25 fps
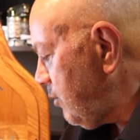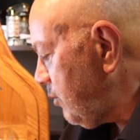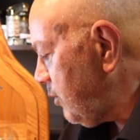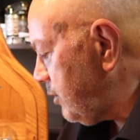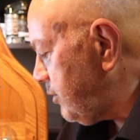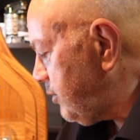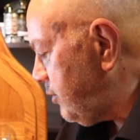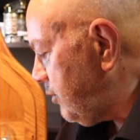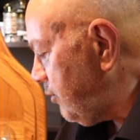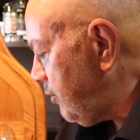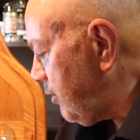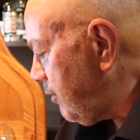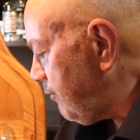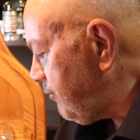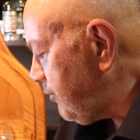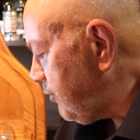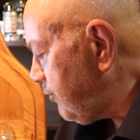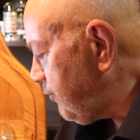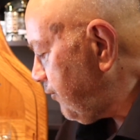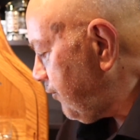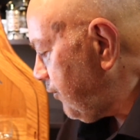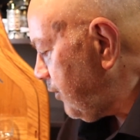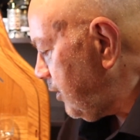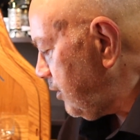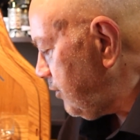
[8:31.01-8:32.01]
were 2 of
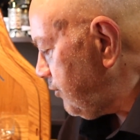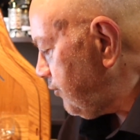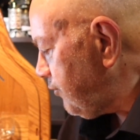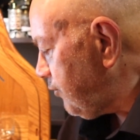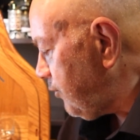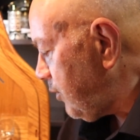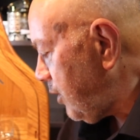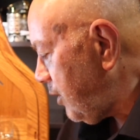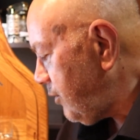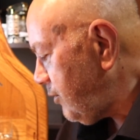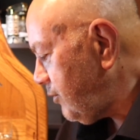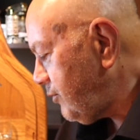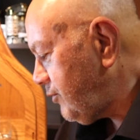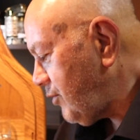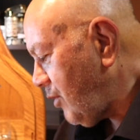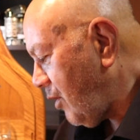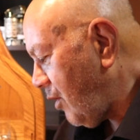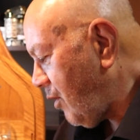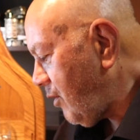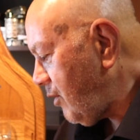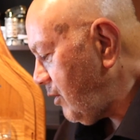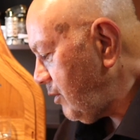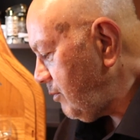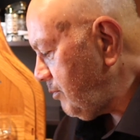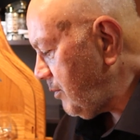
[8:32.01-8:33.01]
his friends, rather
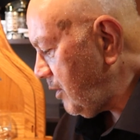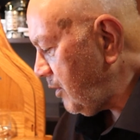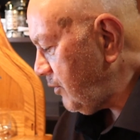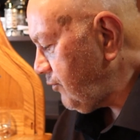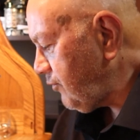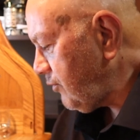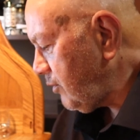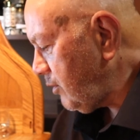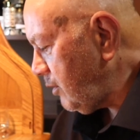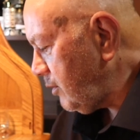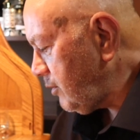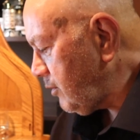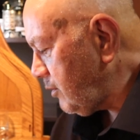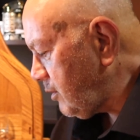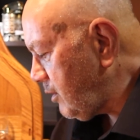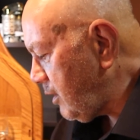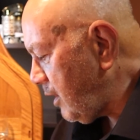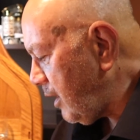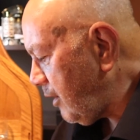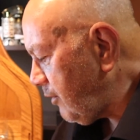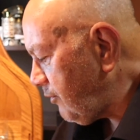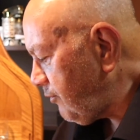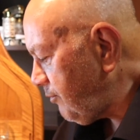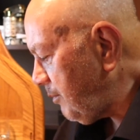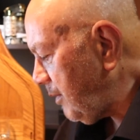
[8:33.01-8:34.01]
tall and muscular
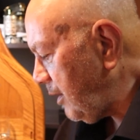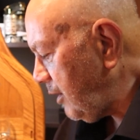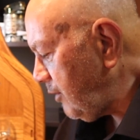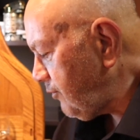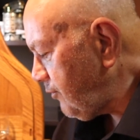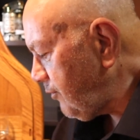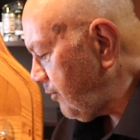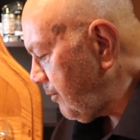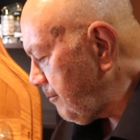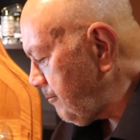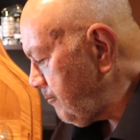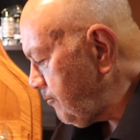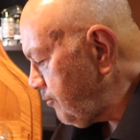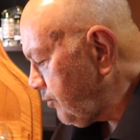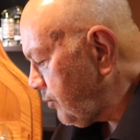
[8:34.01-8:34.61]
classmates.